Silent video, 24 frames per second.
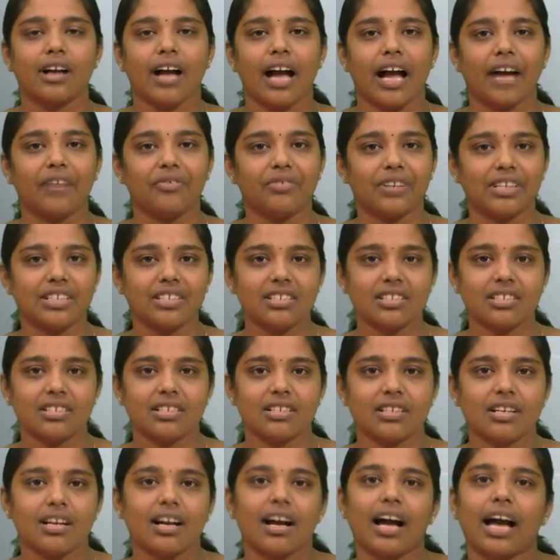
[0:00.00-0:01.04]
Hi friends,
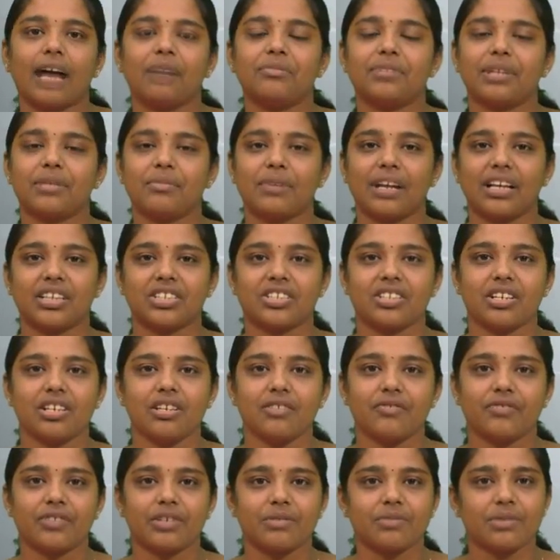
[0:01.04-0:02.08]
I am Dharmala Shri
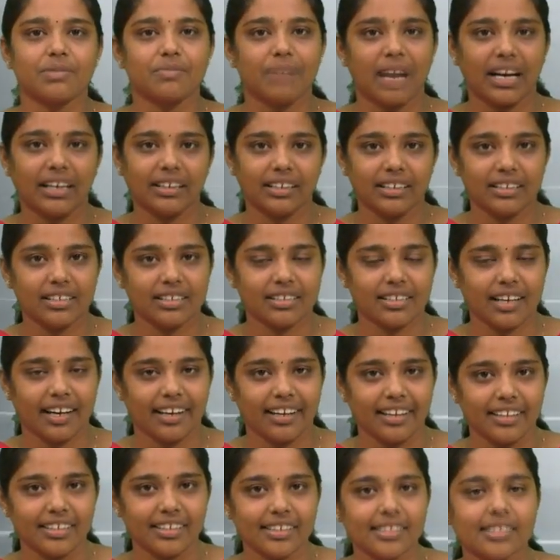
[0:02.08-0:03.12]
from Smart Leaders
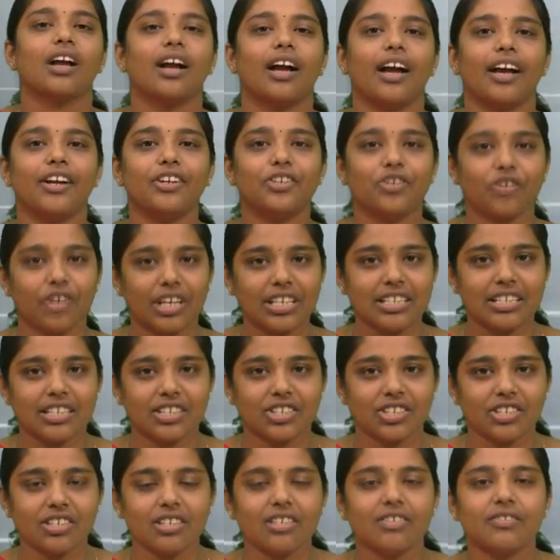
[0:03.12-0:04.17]
IAS. In today's
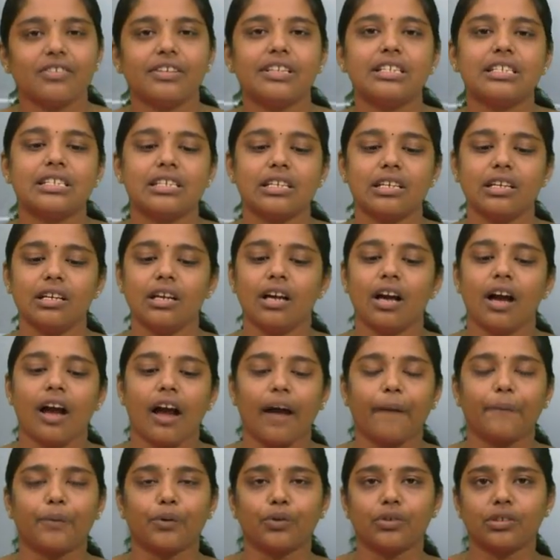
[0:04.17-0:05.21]
session, we will see
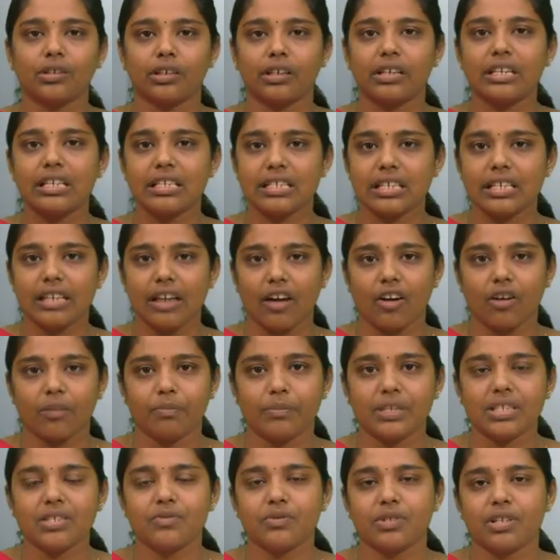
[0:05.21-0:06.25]
about the recent
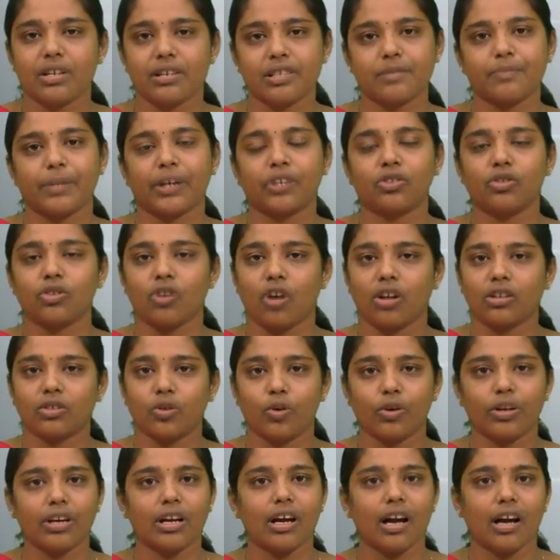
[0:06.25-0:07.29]
developments with respect to North
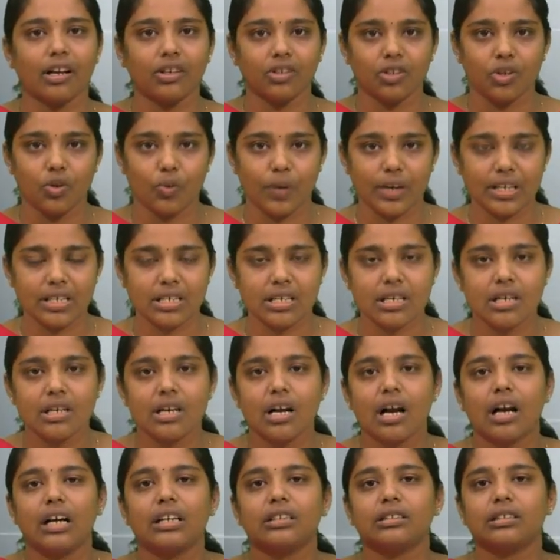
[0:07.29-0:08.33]
Korea and US
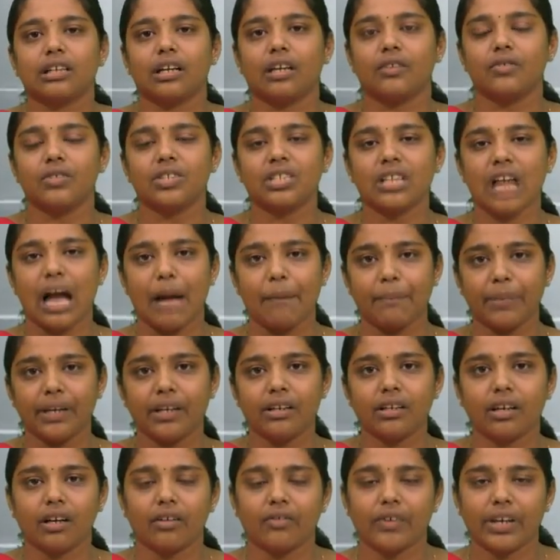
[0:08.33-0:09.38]
as, uh, which happened
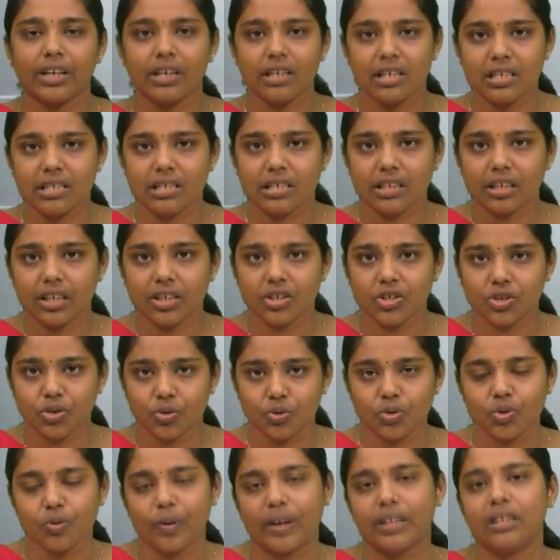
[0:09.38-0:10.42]
very recently in
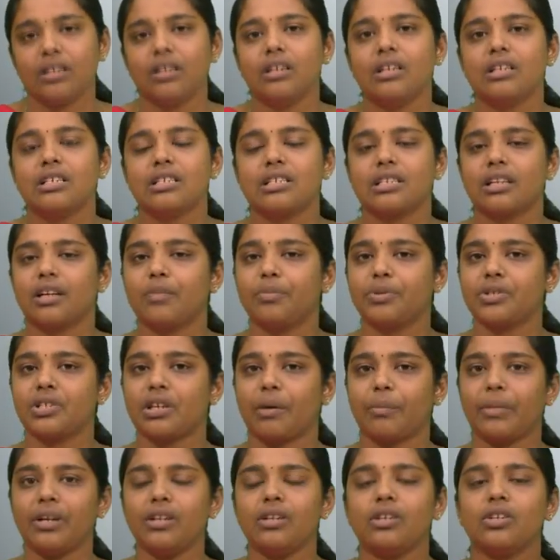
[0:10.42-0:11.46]
June 12 Singapore
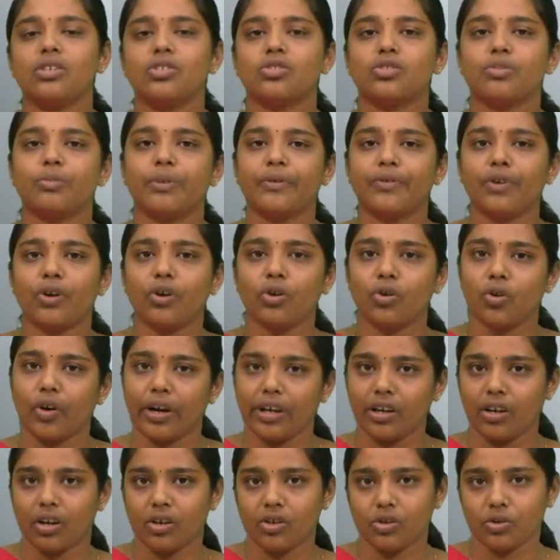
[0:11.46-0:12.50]
summit. So before
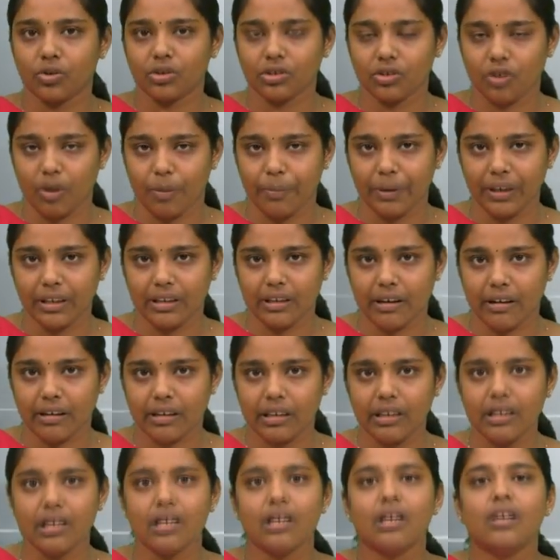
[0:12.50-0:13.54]
going on to the topic
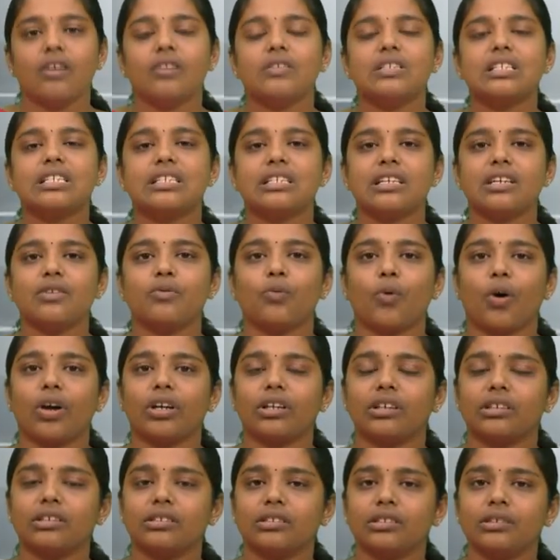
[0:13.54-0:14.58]
directly, we will see what
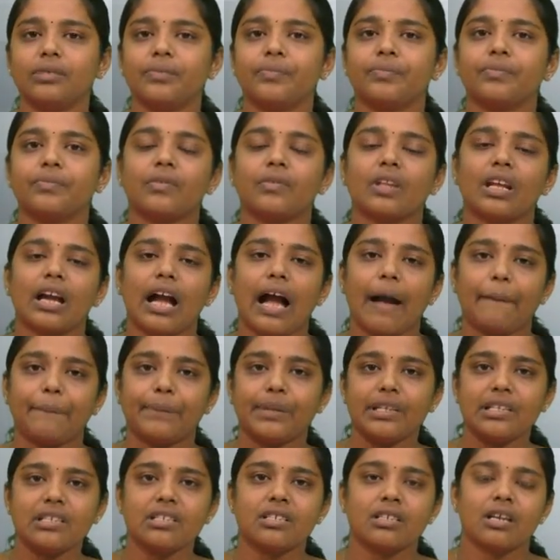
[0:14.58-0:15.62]
are the
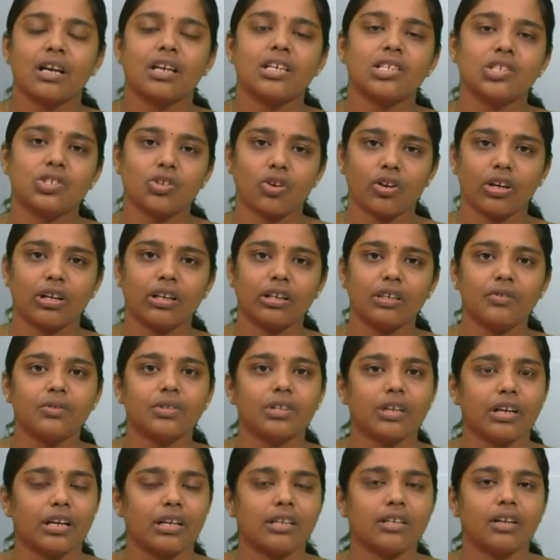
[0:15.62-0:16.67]
happenings historically with
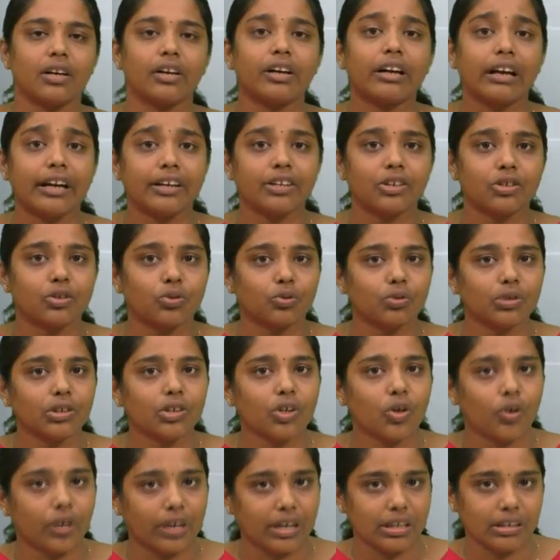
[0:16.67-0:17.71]
rela related to the
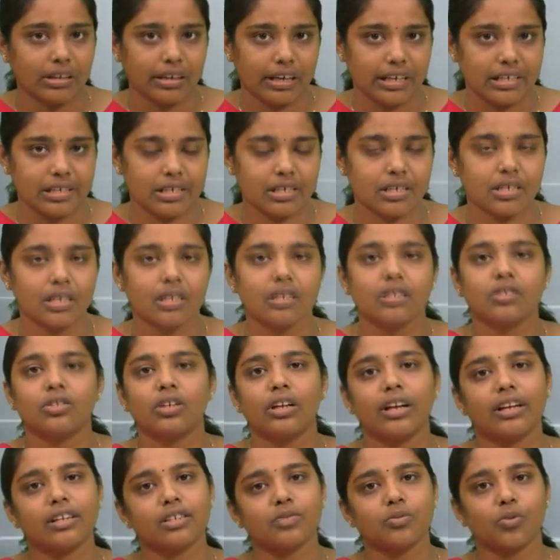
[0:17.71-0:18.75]
Korean crisis. So
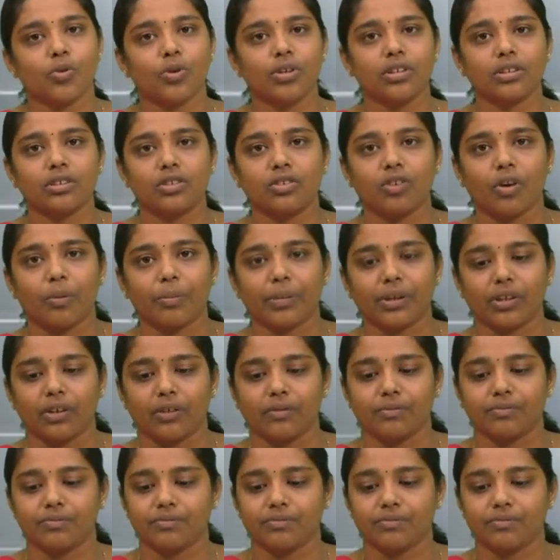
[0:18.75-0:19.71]
let us move on to the topic now.